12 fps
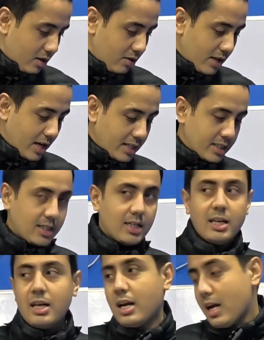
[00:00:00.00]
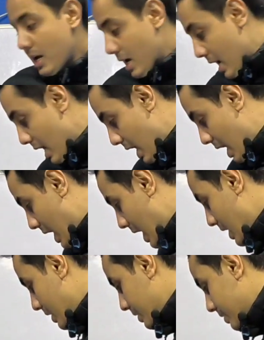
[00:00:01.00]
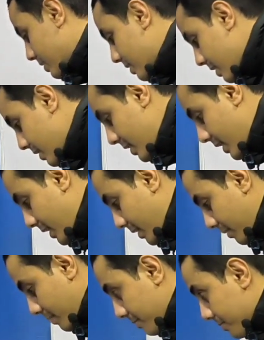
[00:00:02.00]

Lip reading: Look at IELTS 13,